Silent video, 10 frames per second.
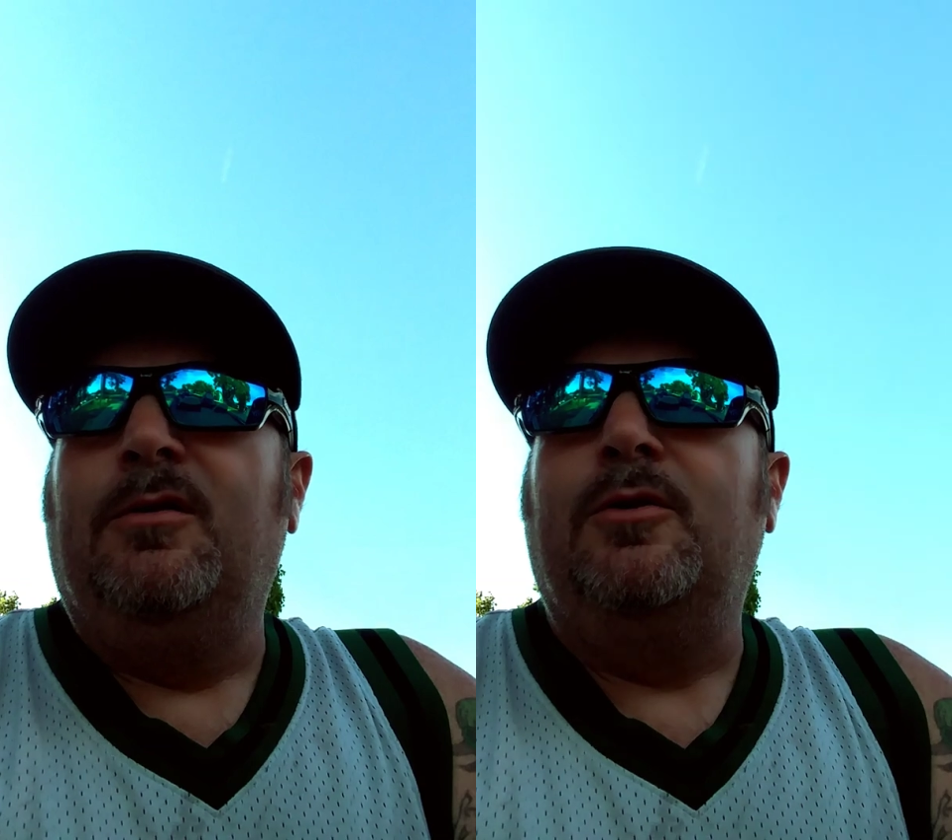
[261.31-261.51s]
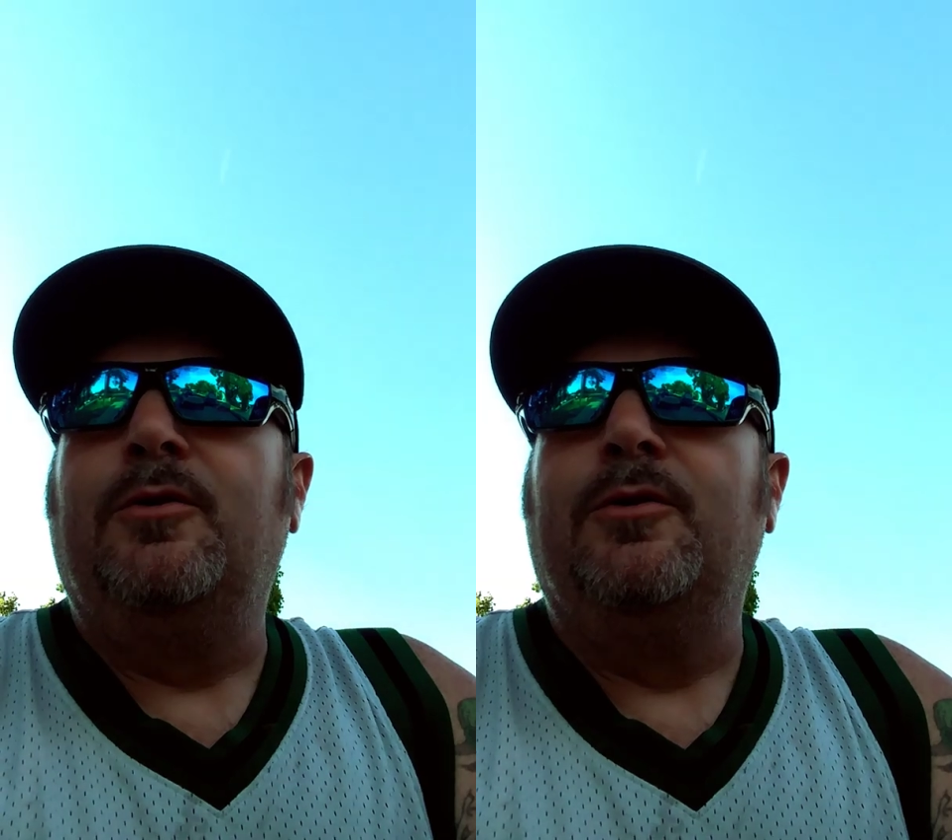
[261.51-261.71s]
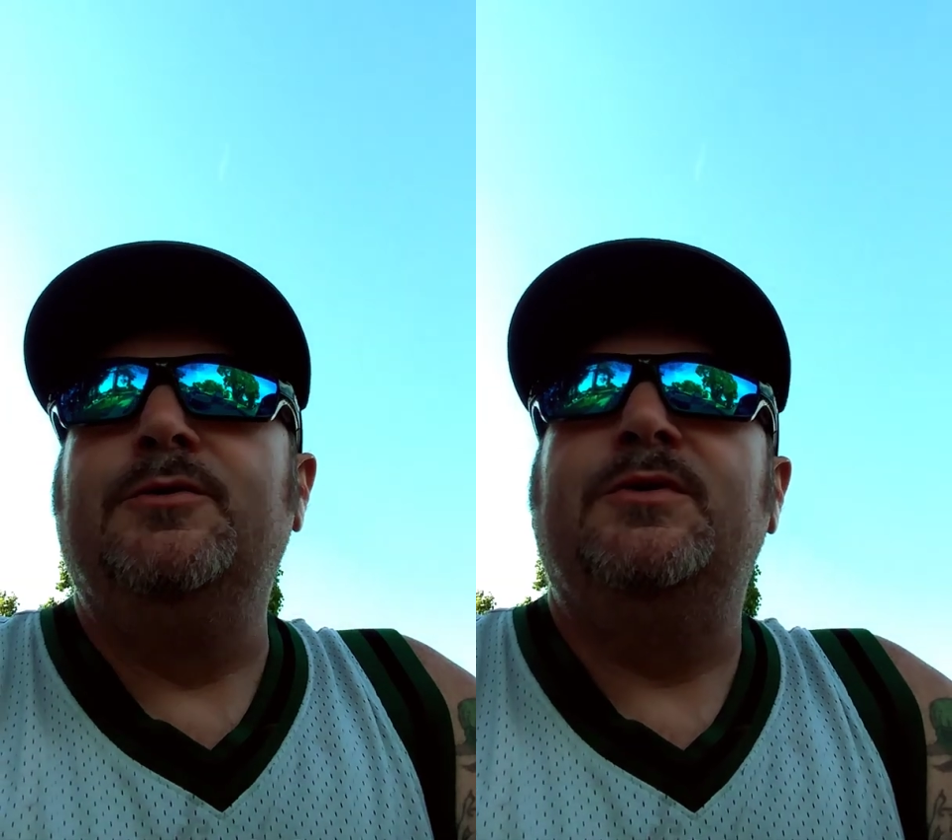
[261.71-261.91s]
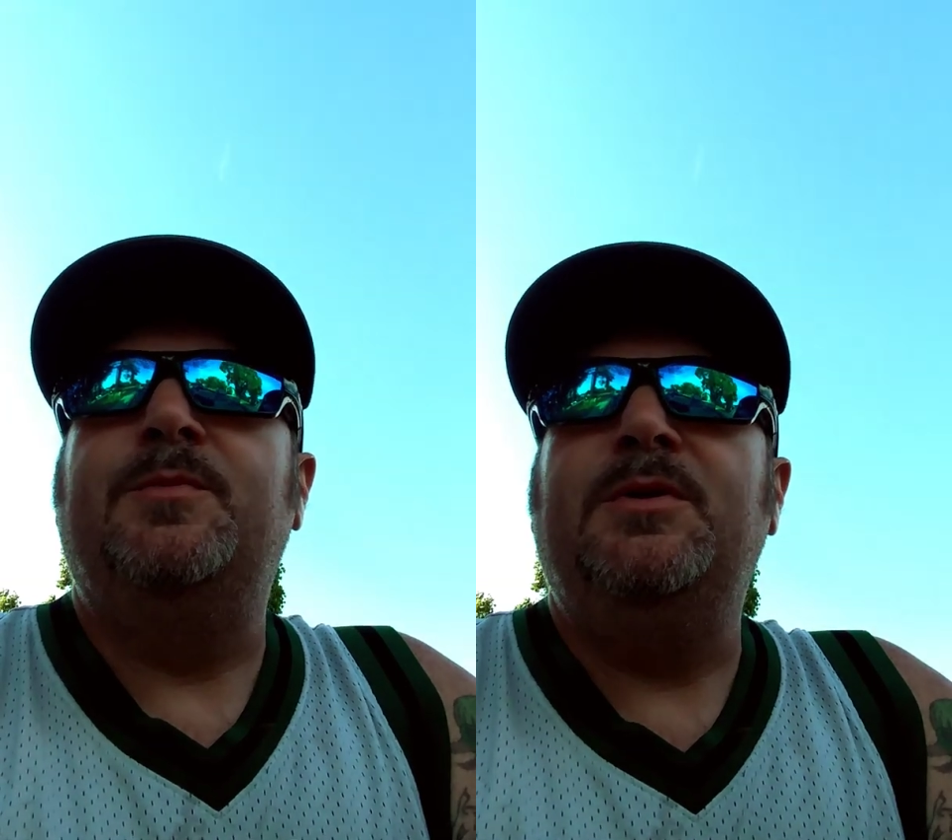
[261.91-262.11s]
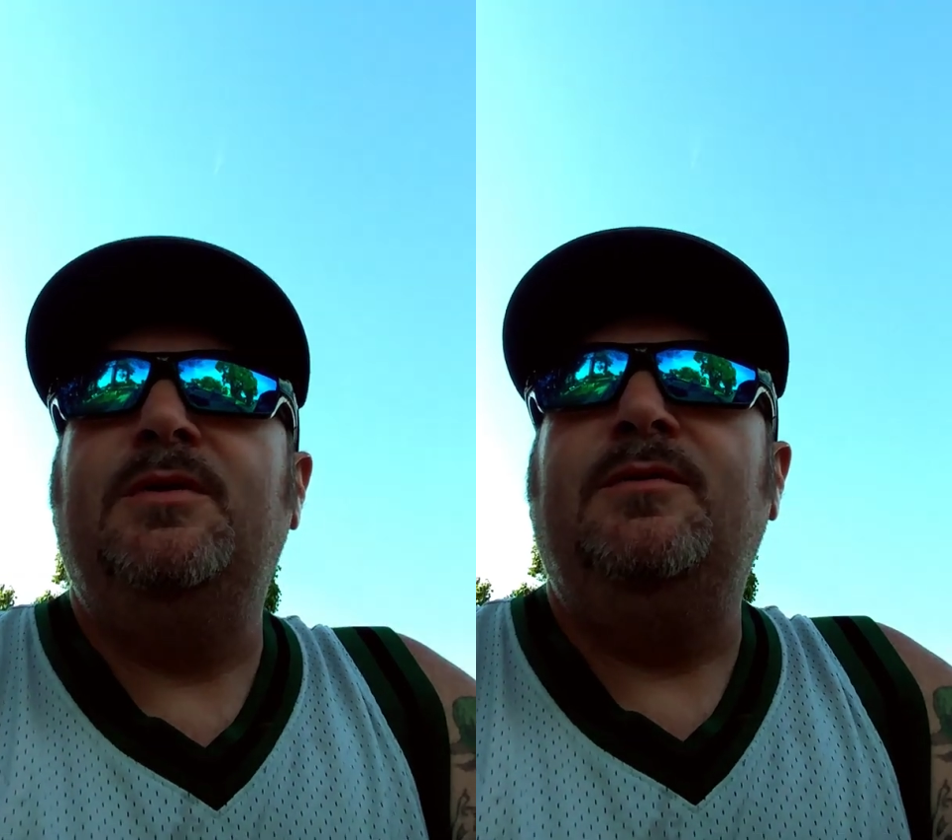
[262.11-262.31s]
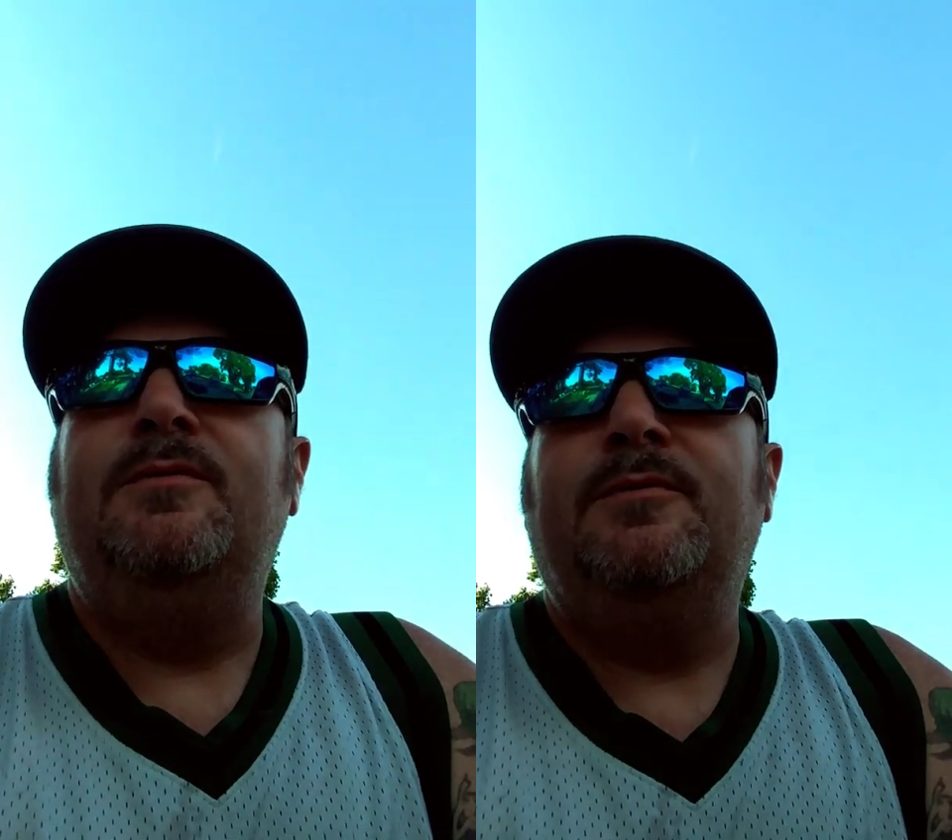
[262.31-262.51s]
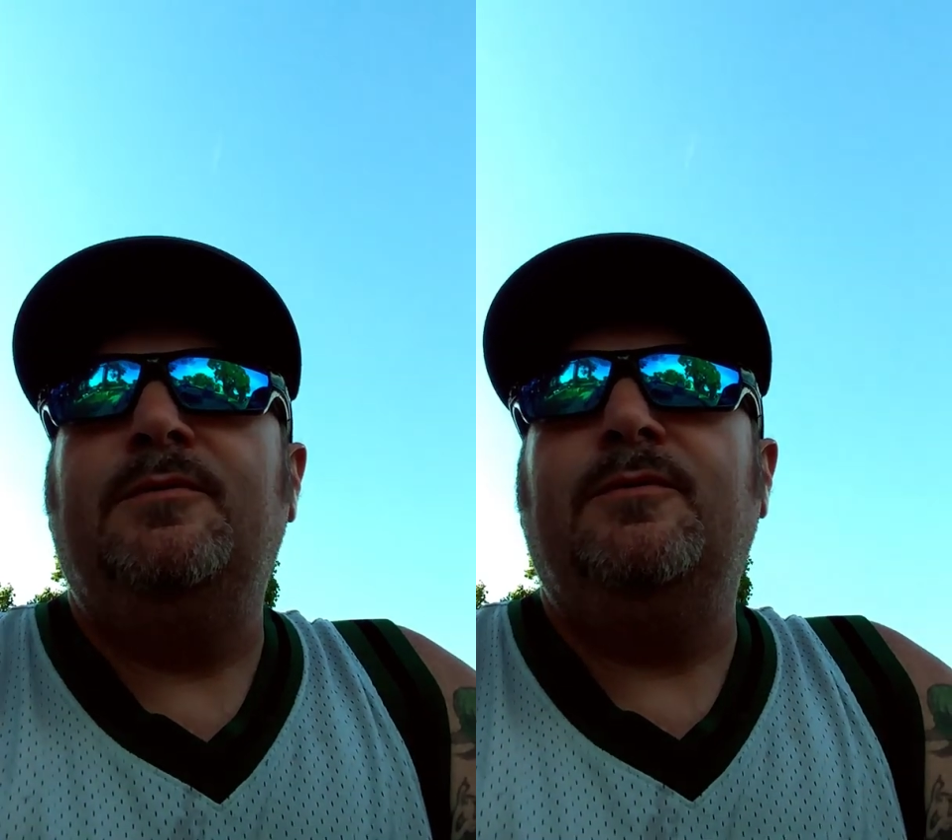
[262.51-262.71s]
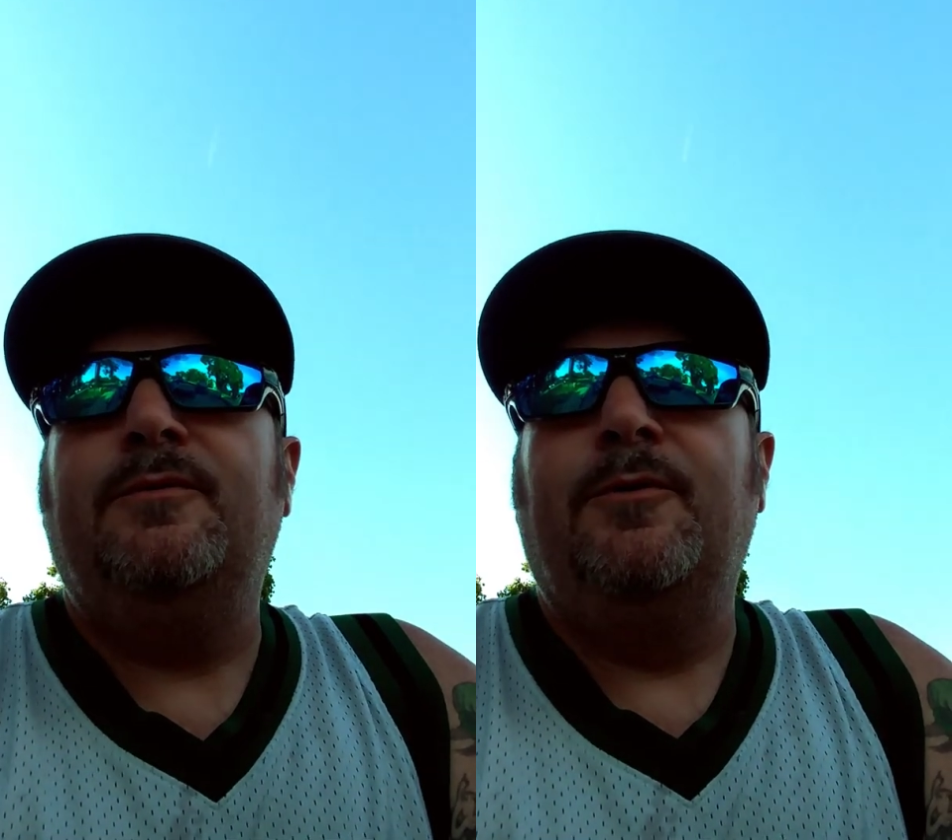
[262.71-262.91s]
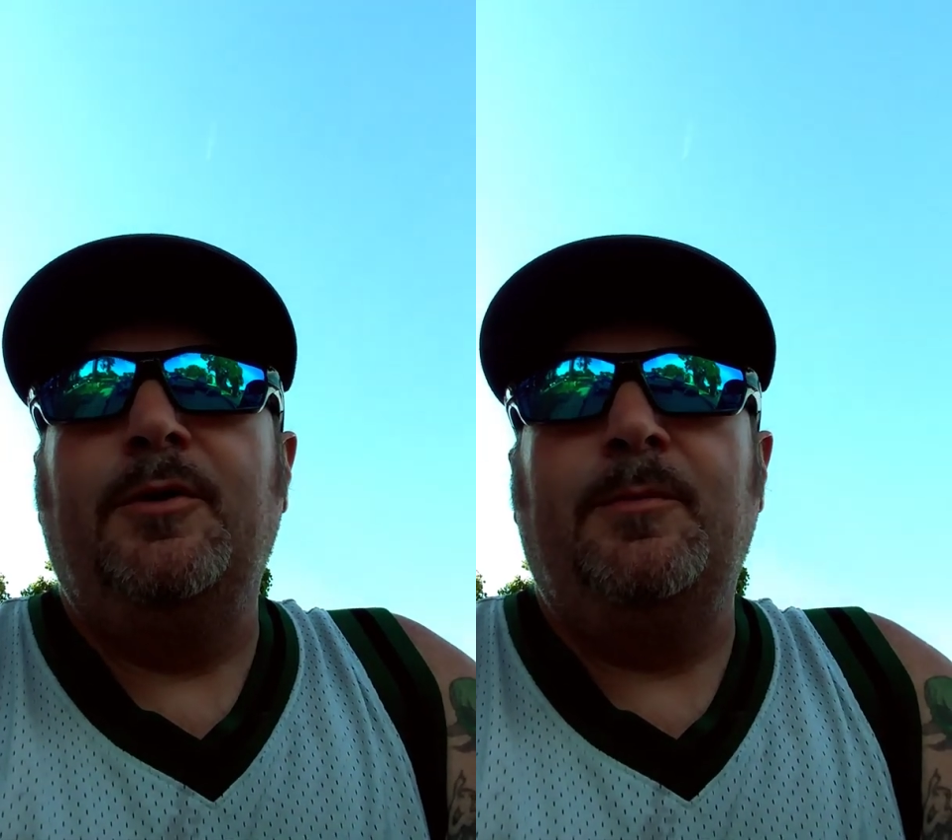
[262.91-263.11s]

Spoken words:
cruising speed, 40